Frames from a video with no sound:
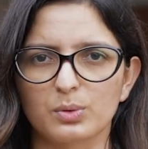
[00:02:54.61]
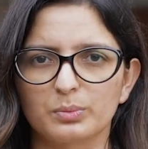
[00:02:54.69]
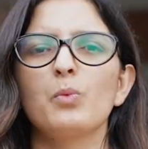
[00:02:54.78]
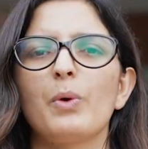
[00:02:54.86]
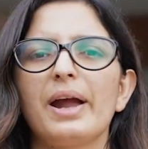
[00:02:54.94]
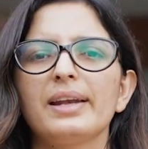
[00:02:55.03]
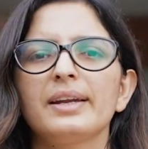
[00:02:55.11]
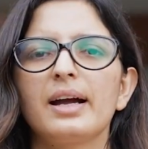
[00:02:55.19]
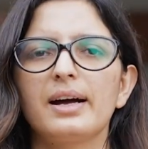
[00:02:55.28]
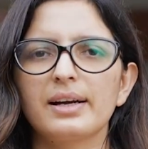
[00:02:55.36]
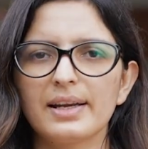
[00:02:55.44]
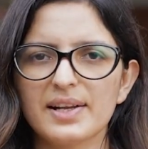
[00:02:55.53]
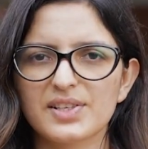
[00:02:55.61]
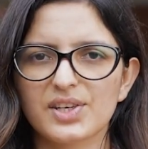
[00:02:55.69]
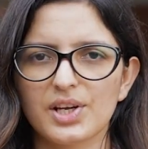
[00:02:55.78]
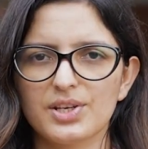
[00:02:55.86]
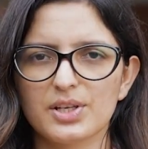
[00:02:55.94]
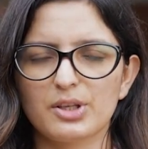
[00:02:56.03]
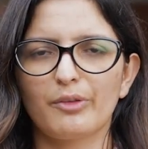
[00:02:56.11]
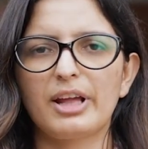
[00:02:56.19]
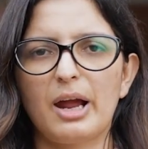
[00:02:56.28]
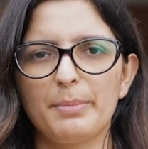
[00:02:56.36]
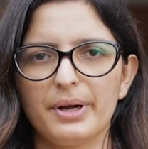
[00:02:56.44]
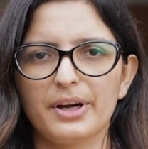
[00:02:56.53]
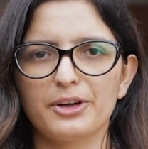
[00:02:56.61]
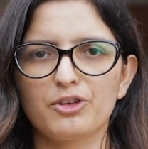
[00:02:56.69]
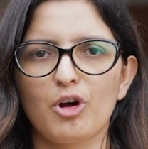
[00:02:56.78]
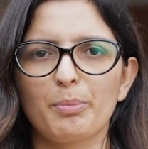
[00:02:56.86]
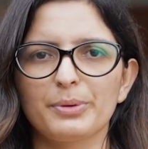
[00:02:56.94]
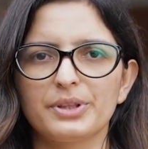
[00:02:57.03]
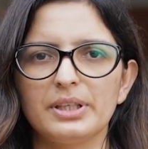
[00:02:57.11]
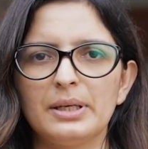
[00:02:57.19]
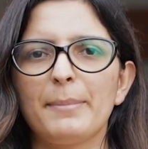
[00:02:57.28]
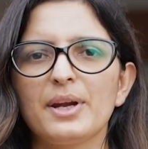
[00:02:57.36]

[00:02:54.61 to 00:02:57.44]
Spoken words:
While in early stages of diabetic retinopathy,